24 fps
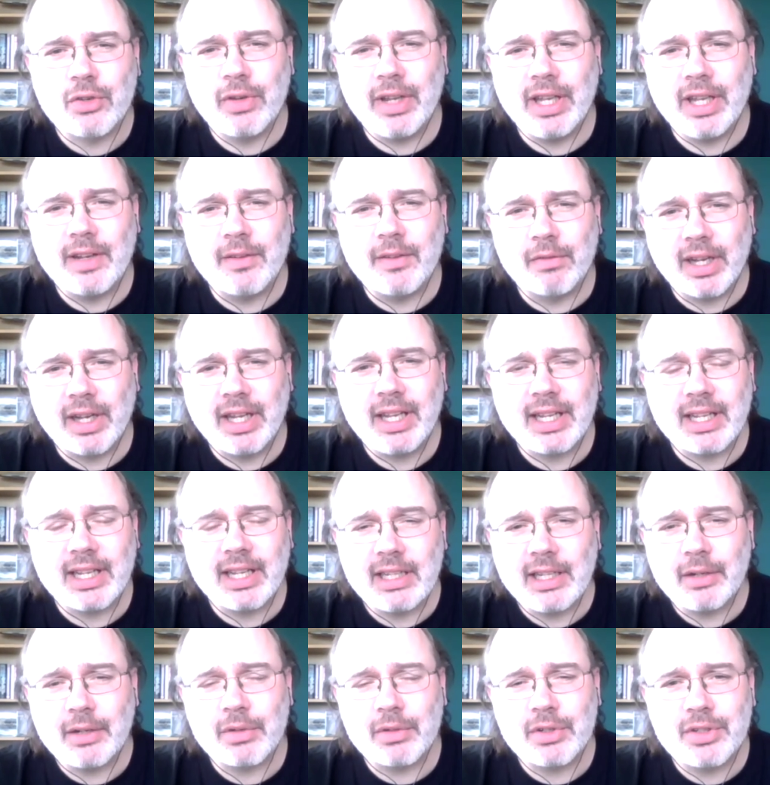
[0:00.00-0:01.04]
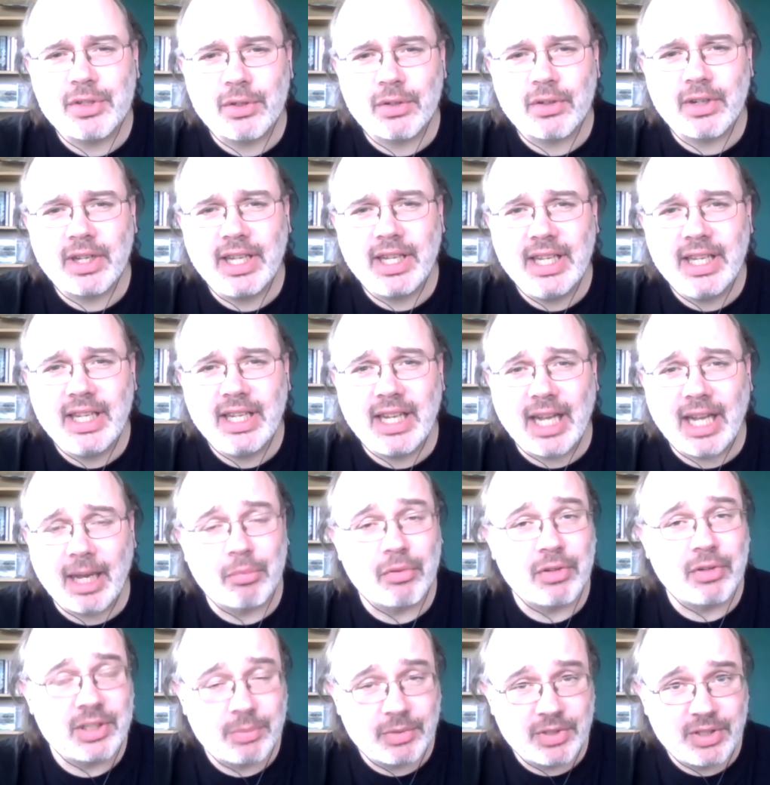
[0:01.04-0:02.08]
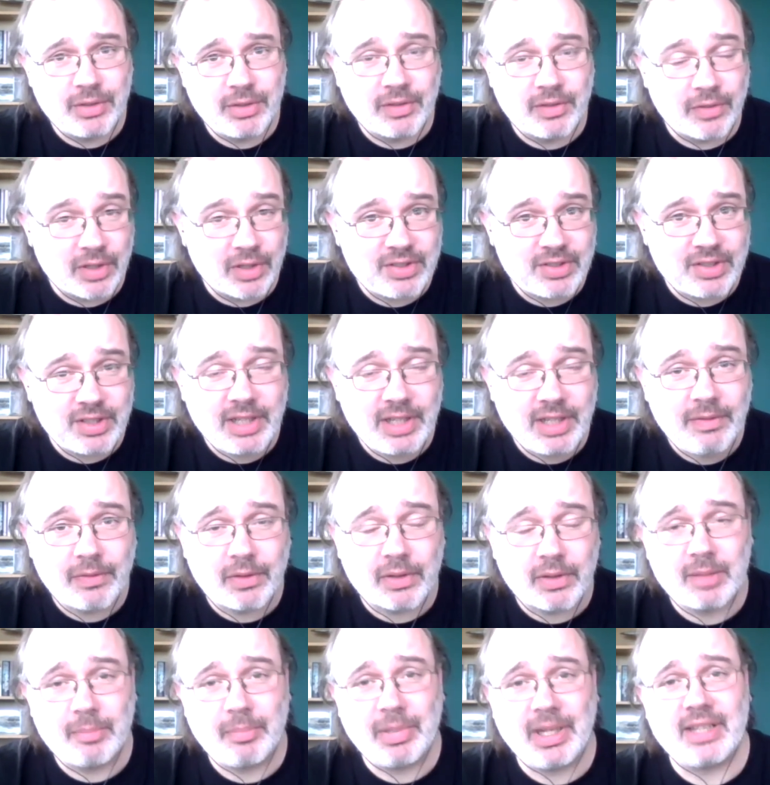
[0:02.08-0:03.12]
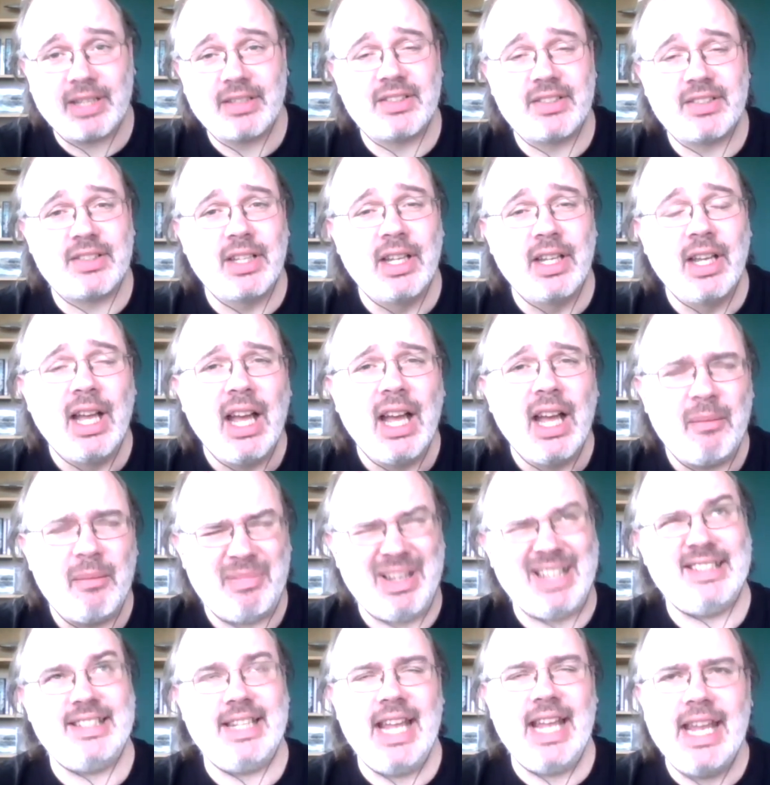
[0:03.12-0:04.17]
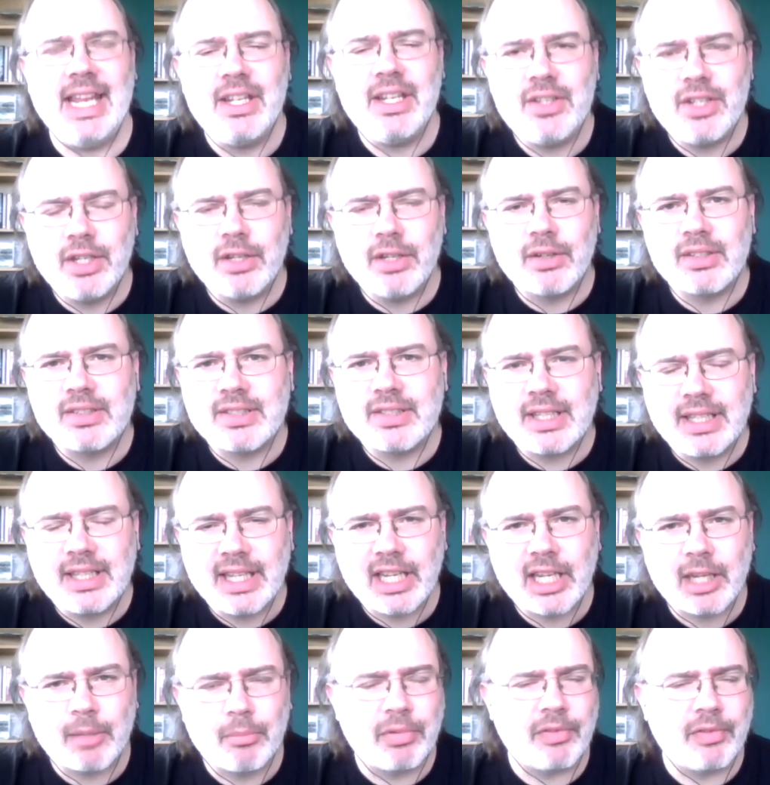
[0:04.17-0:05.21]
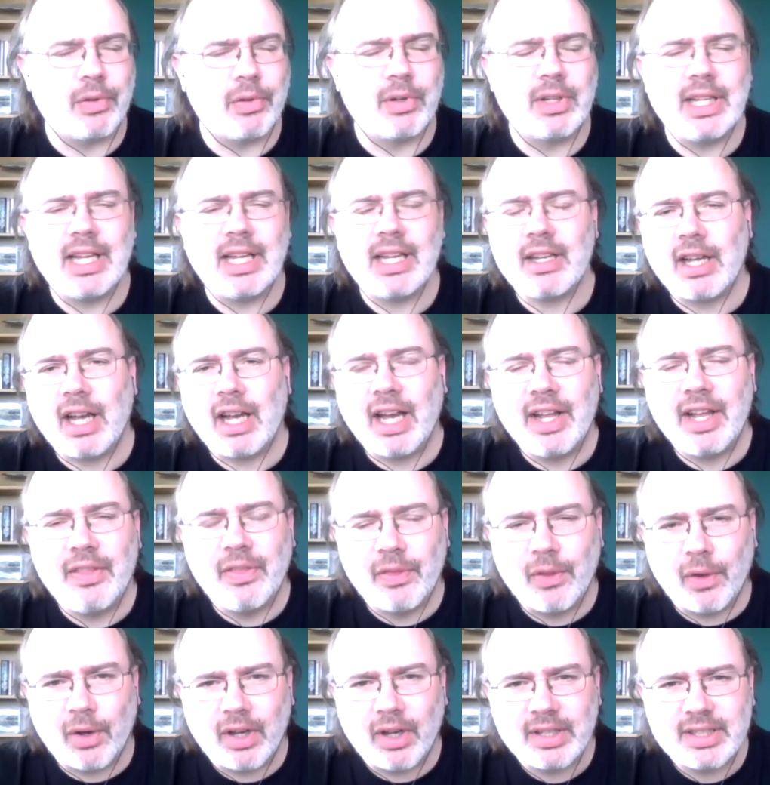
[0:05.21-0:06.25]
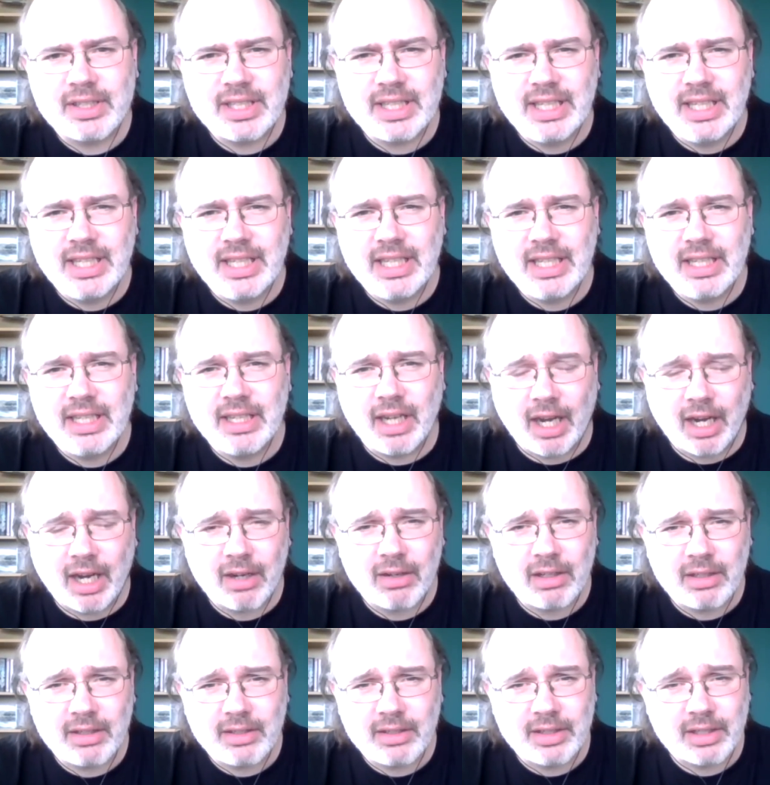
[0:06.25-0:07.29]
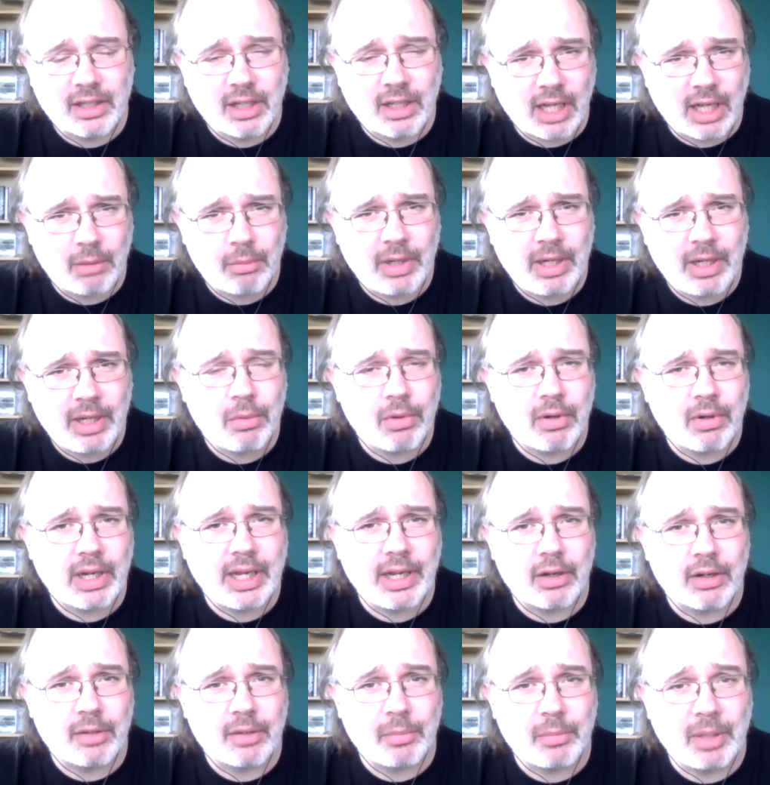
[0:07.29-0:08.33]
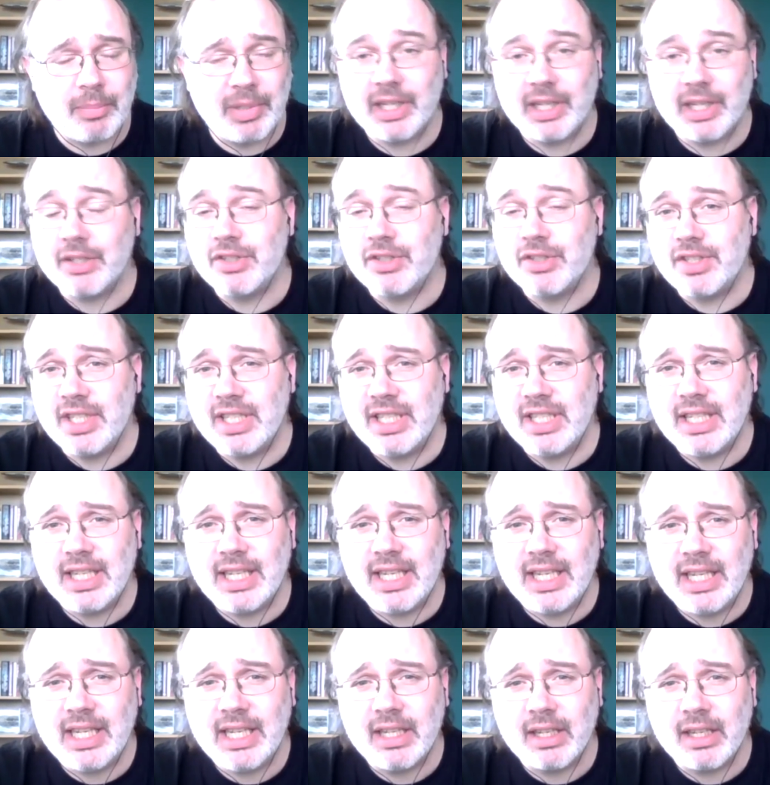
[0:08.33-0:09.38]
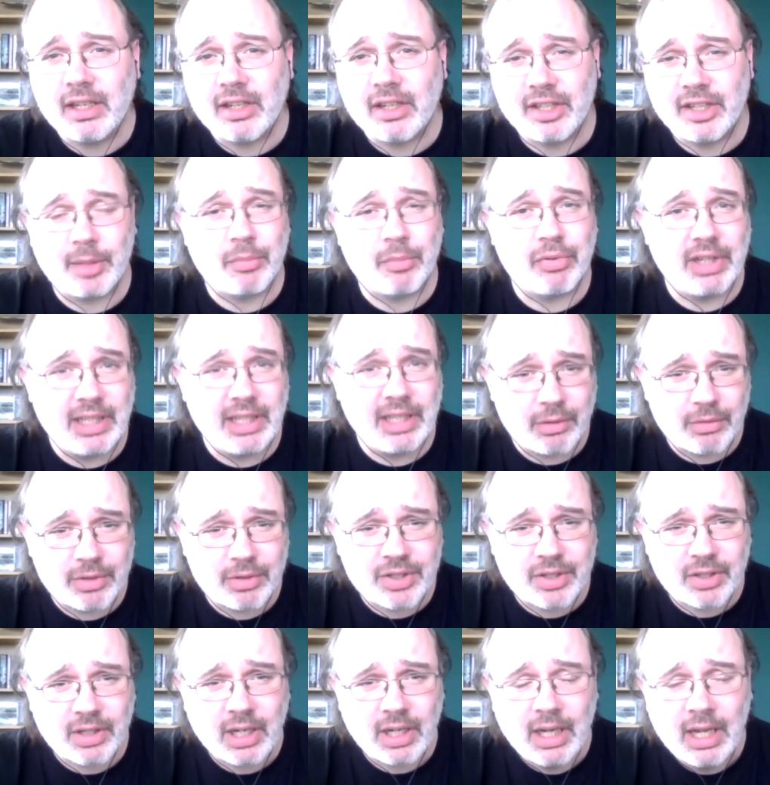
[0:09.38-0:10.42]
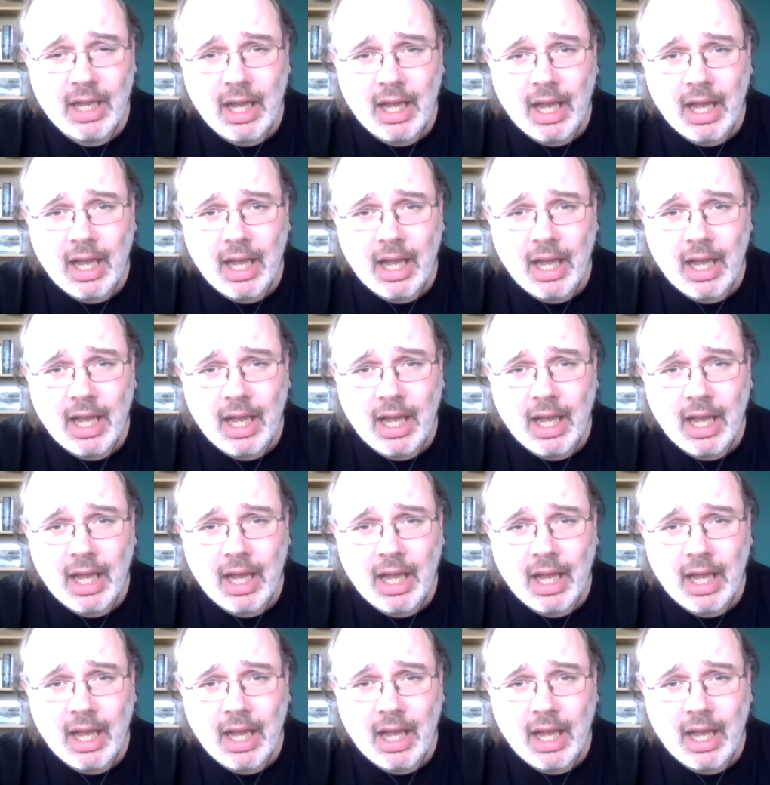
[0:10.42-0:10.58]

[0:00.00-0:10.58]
creative writing and literature in Aberystwyth University for the past 8 years, I think. And before that, I taught in Ireland, in Galway, where I earned my PhD in contemporary literature.